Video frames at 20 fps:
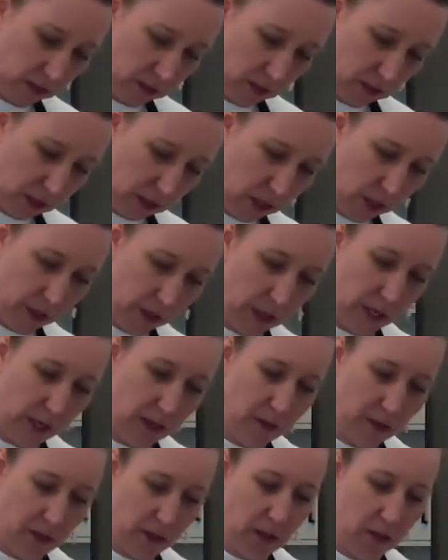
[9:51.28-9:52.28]
All right,
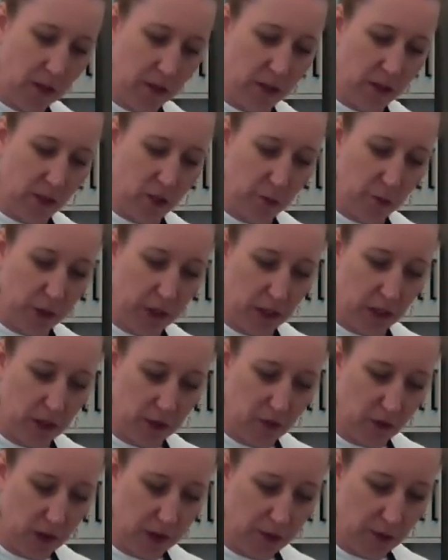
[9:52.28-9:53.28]
that looks pretty good
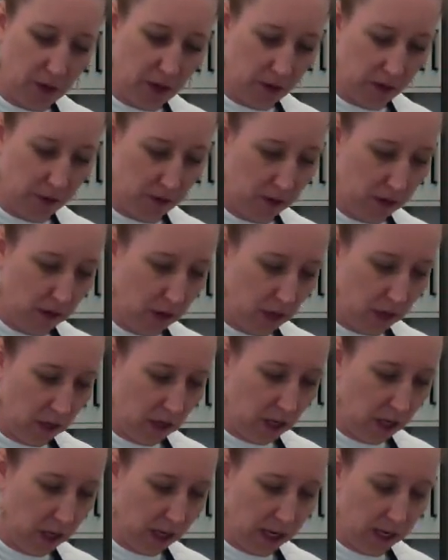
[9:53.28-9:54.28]
right there. All
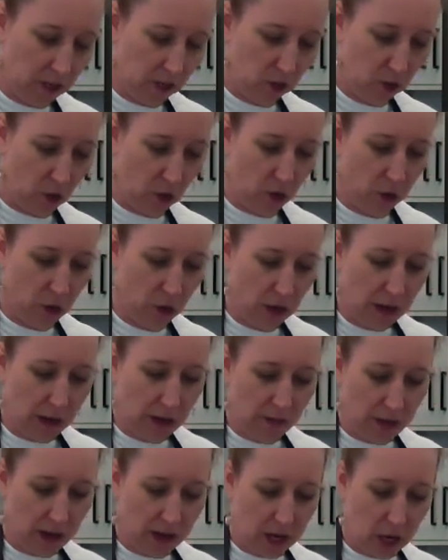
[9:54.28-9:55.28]
right, so
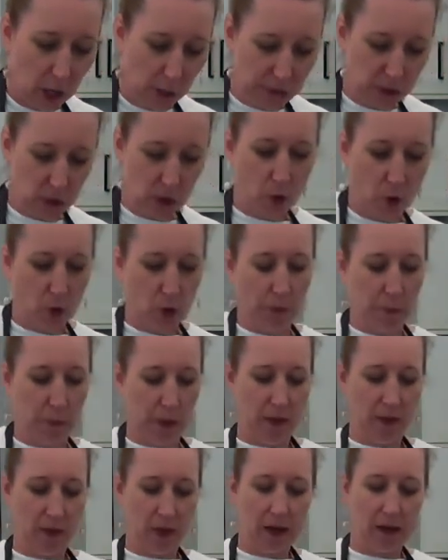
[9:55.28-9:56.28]
that helped incorporate
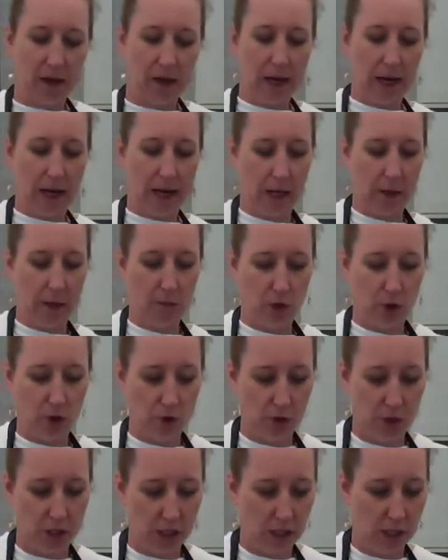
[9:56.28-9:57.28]
that lime
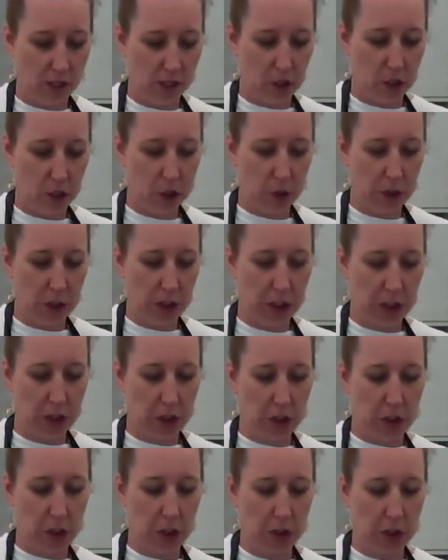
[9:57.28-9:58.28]
juice into it.
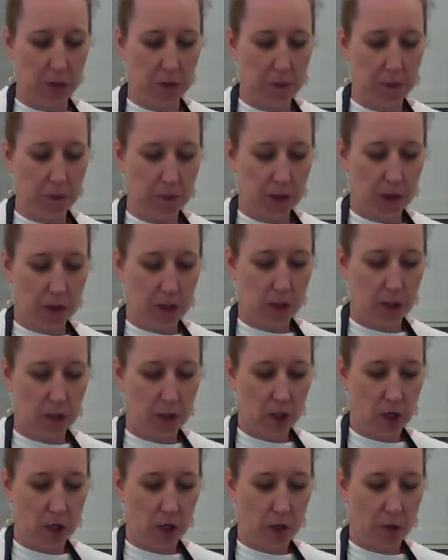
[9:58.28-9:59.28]

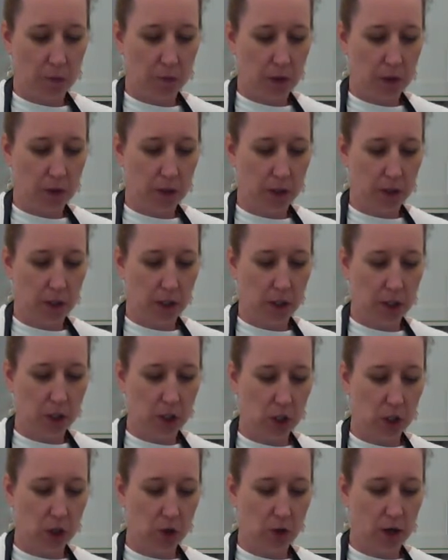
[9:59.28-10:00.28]
So I'm going to
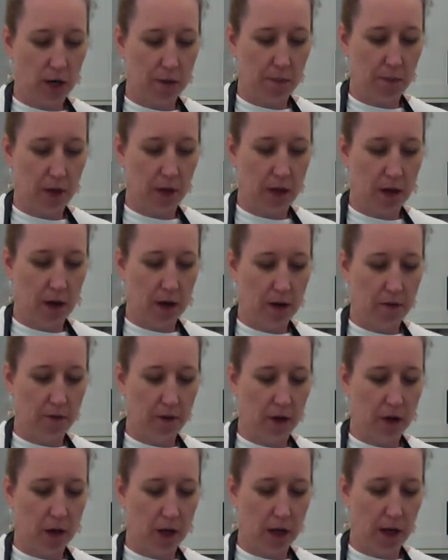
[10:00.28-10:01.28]
scrape the
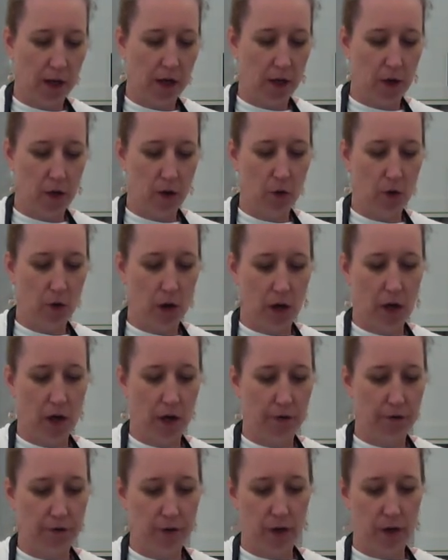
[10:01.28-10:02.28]
avocado off
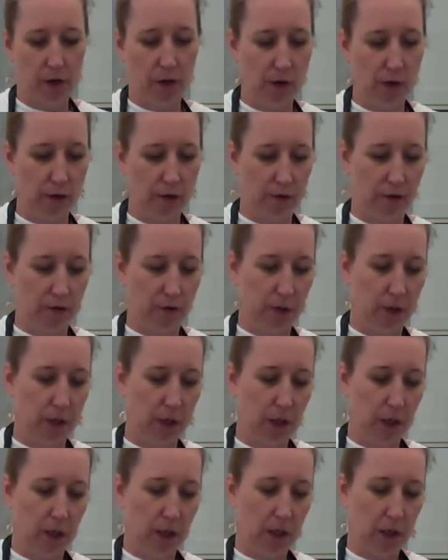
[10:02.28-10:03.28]
of
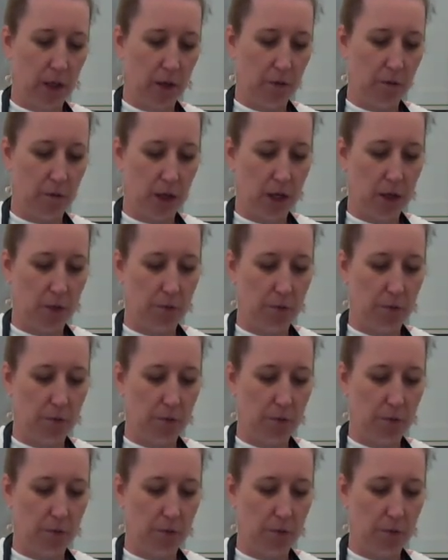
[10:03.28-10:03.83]
my